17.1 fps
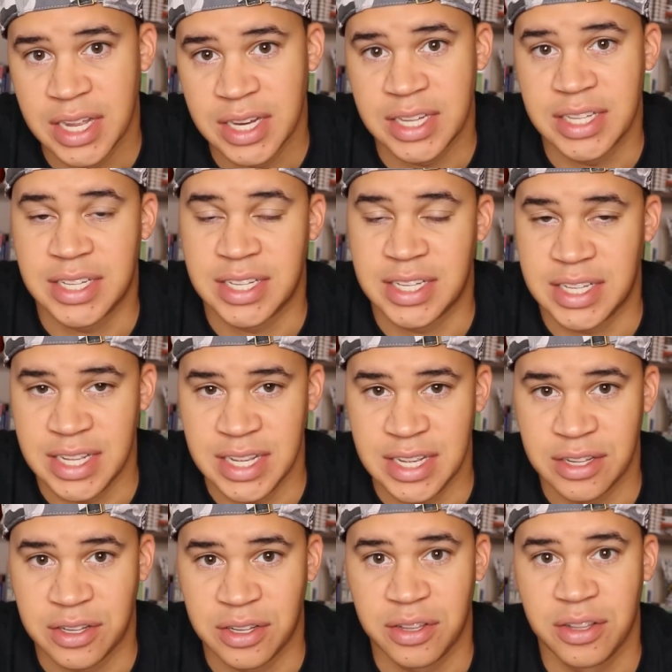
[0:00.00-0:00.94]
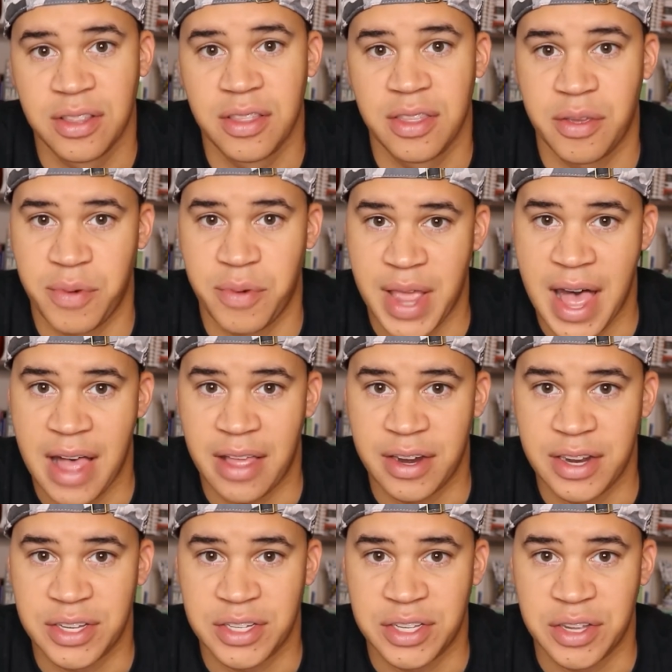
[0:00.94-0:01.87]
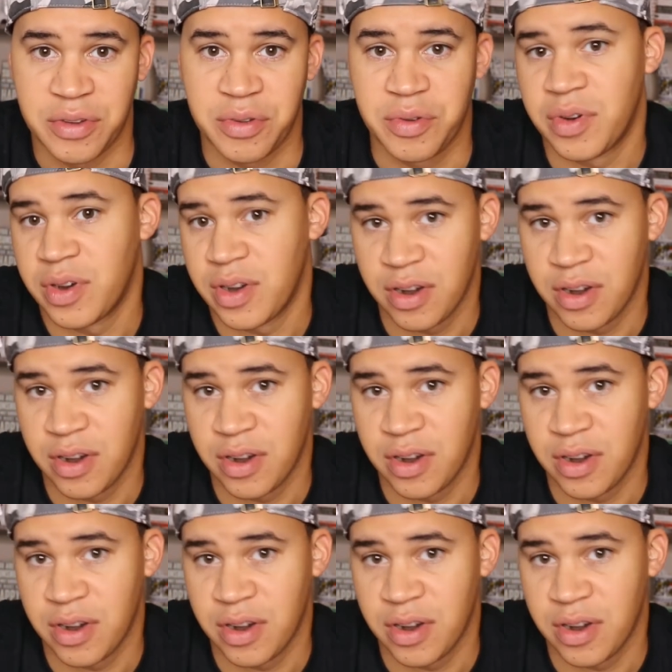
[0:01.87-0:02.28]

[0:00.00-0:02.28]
to steal the reality stone,